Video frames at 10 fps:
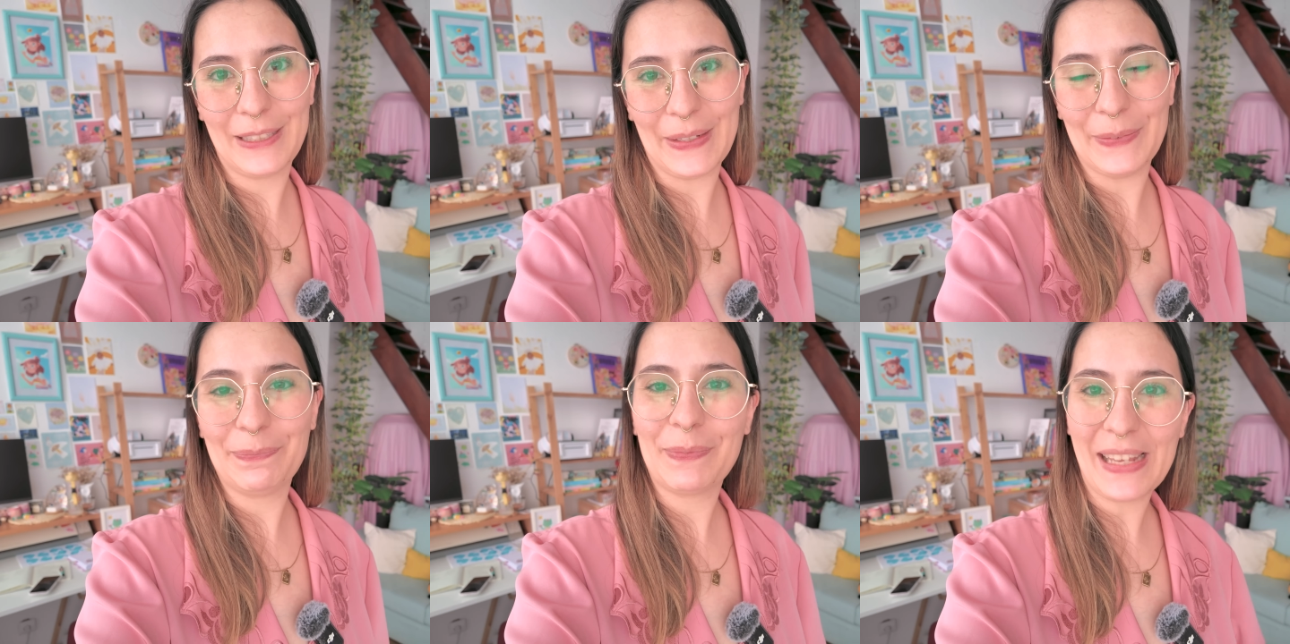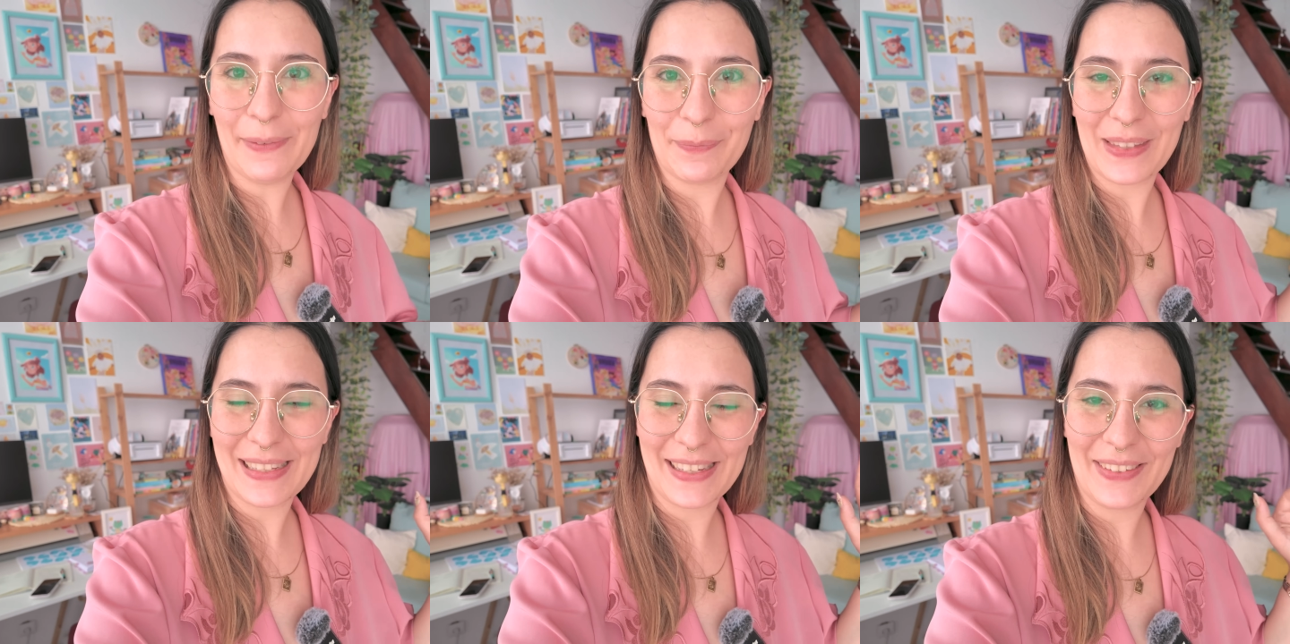So yeah,
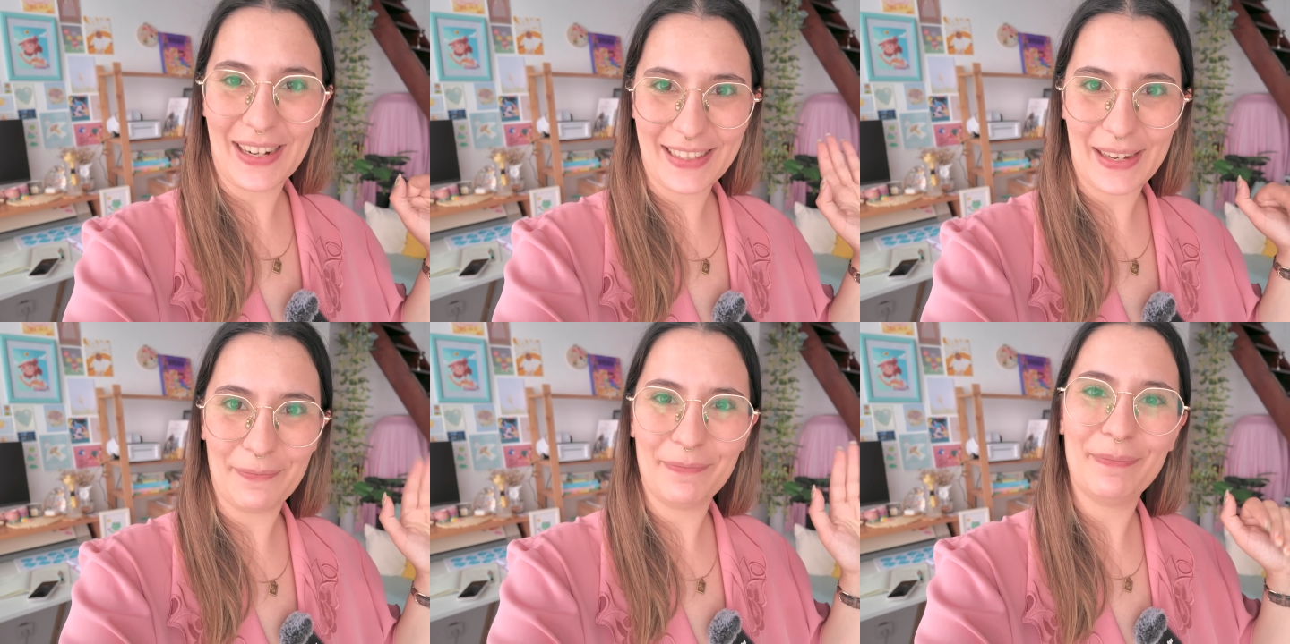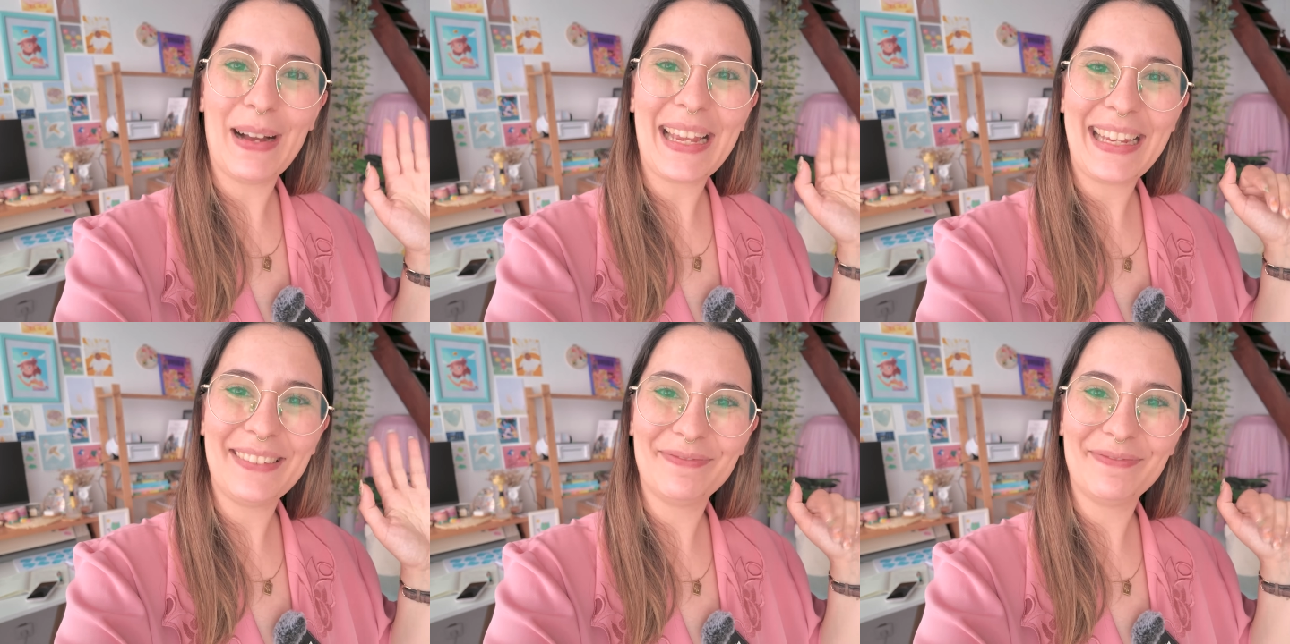I'll see you next time. Bye!